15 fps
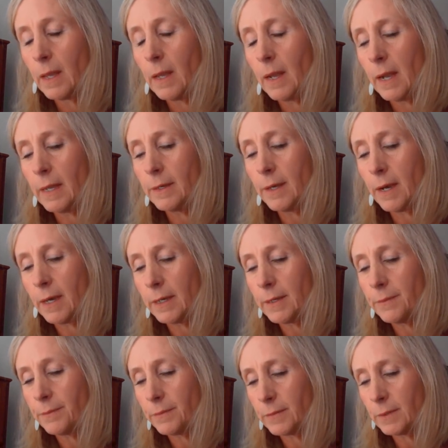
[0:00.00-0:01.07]
I
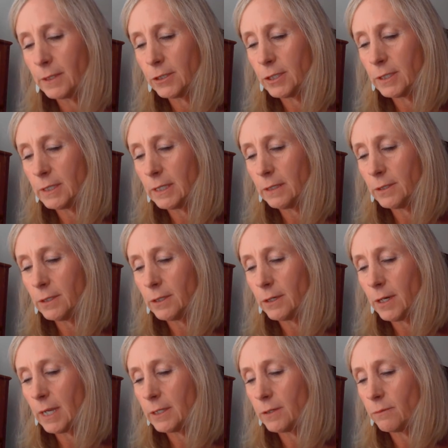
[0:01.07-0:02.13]
nodded. She tilted
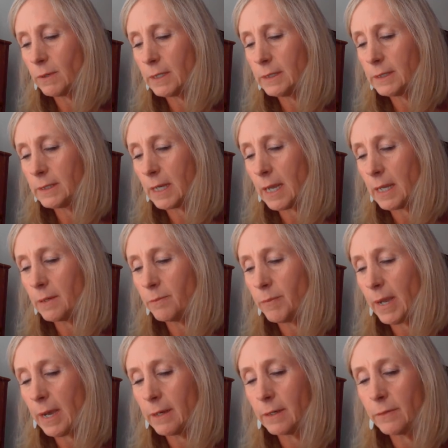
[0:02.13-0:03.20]
her head to one side and
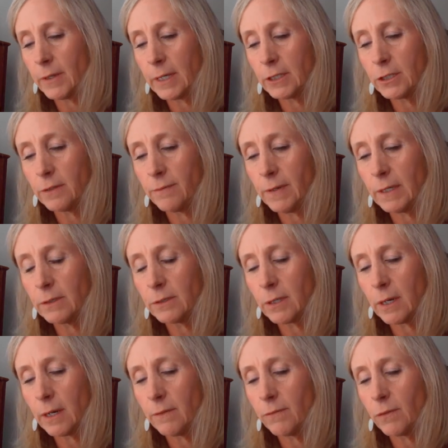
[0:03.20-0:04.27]
pouted like she felt
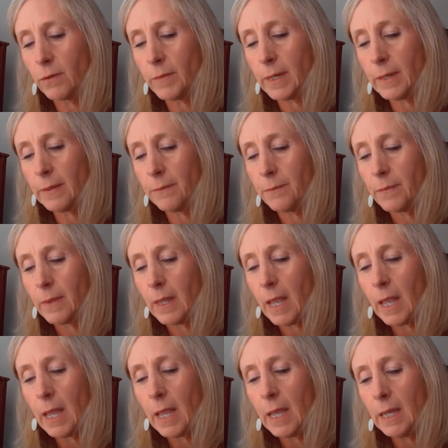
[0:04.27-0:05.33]
sorry for me.
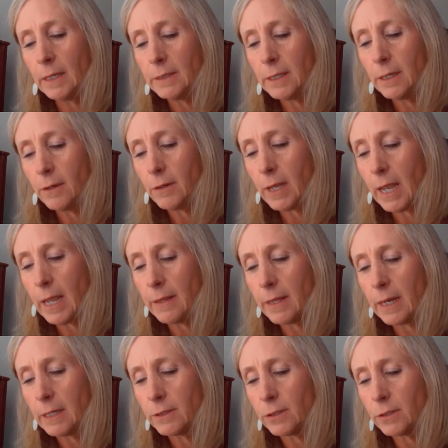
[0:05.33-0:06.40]
Is it okay
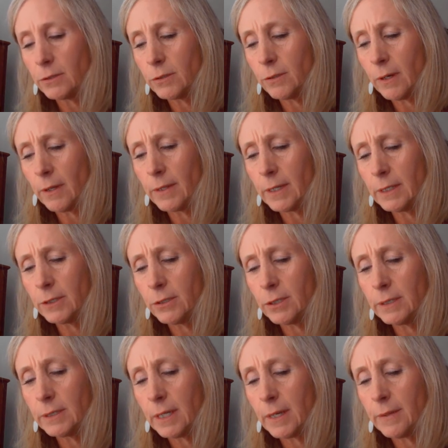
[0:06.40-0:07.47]
that I told you all this?
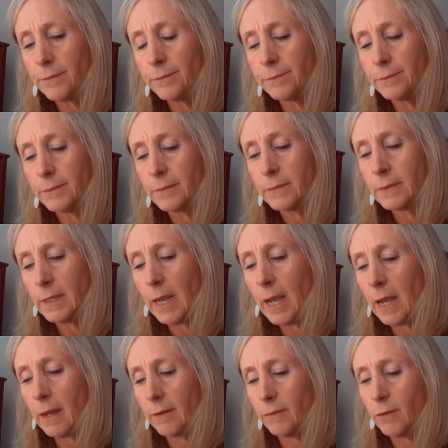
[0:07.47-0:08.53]
She said.
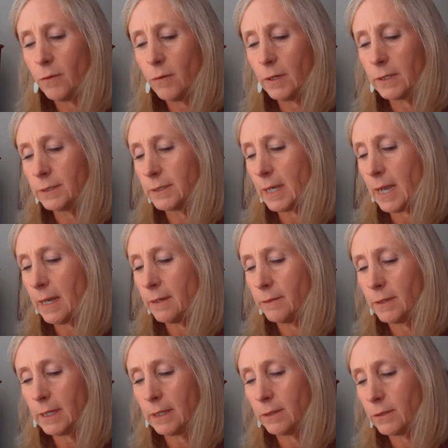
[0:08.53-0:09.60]
Yeah, of course. I
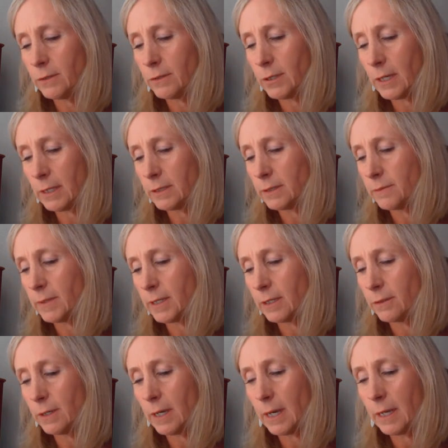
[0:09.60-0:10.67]
don't care who talks to me
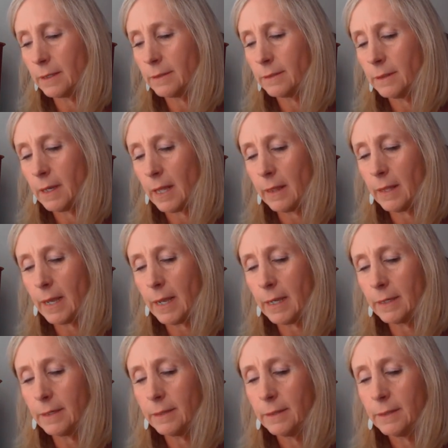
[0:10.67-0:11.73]
or not. I lied.